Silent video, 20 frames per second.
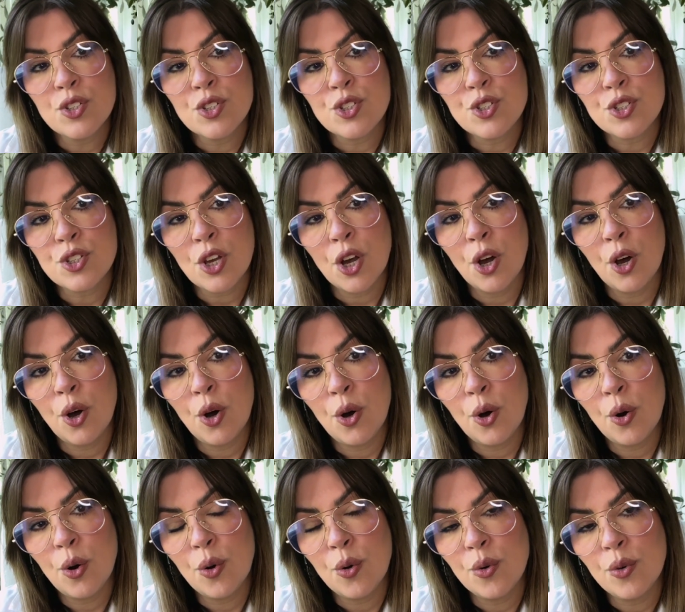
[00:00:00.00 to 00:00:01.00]

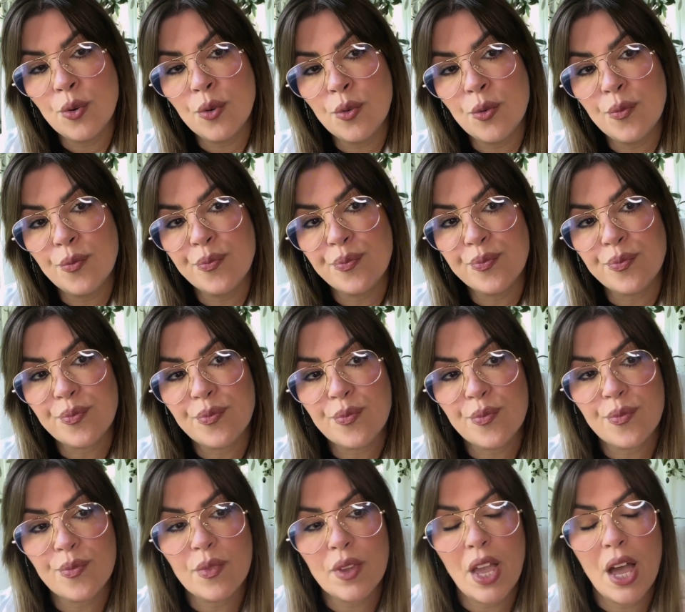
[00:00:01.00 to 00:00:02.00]
So
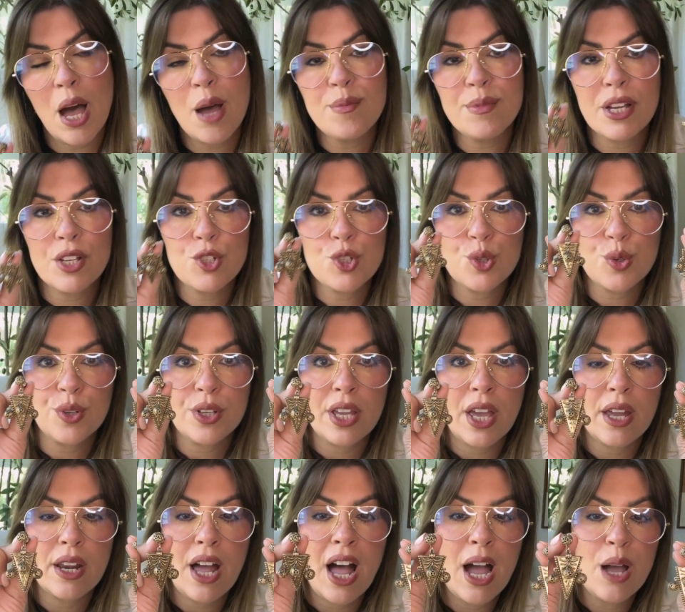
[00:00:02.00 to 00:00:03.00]
I'm not sure yet.